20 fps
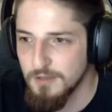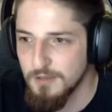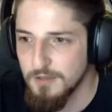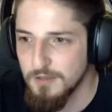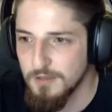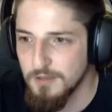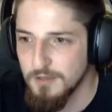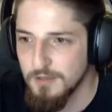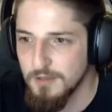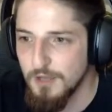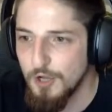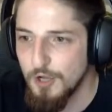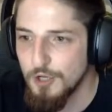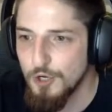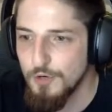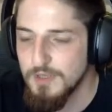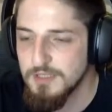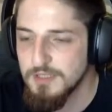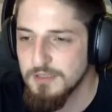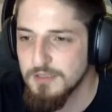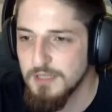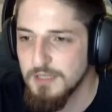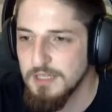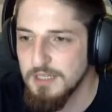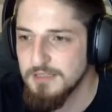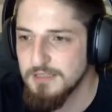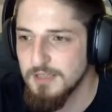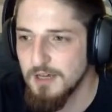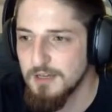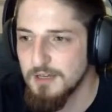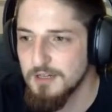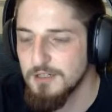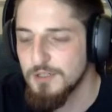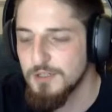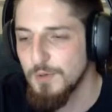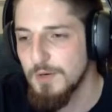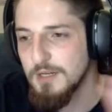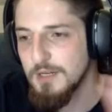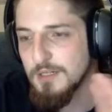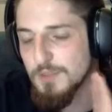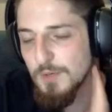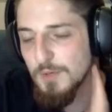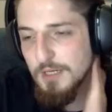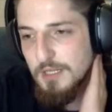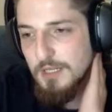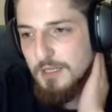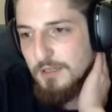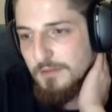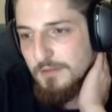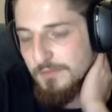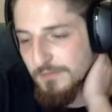No, it started 2020.